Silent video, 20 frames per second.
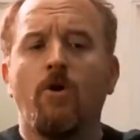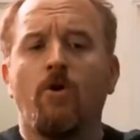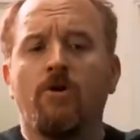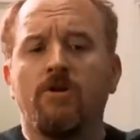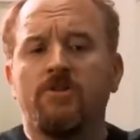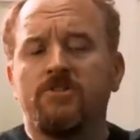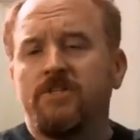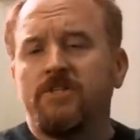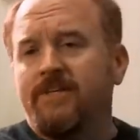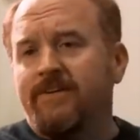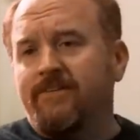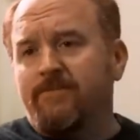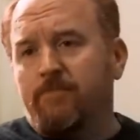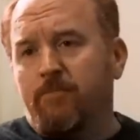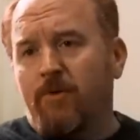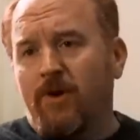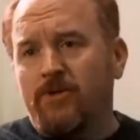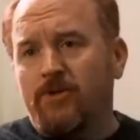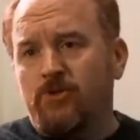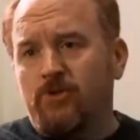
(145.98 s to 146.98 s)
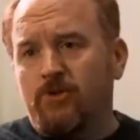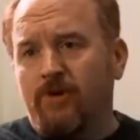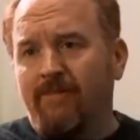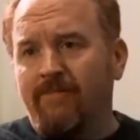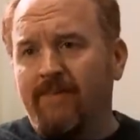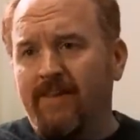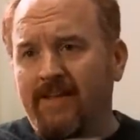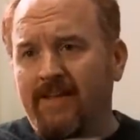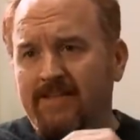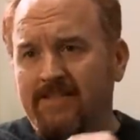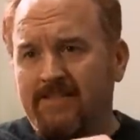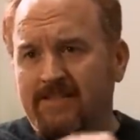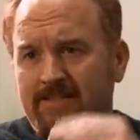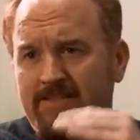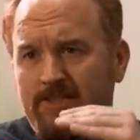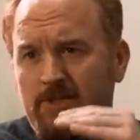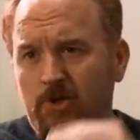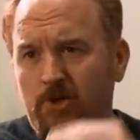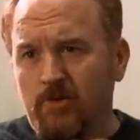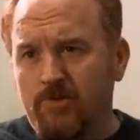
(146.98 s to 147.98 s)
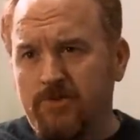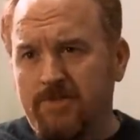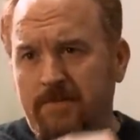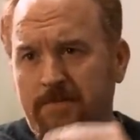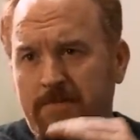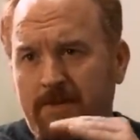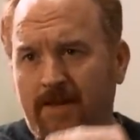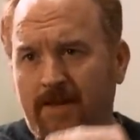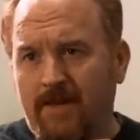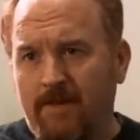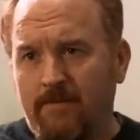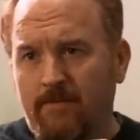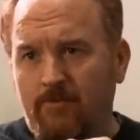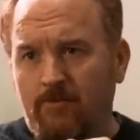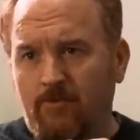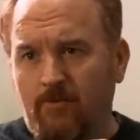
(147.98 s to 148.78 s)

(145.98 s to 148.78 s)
No, because you have pressure. Everything is a zero-sum game,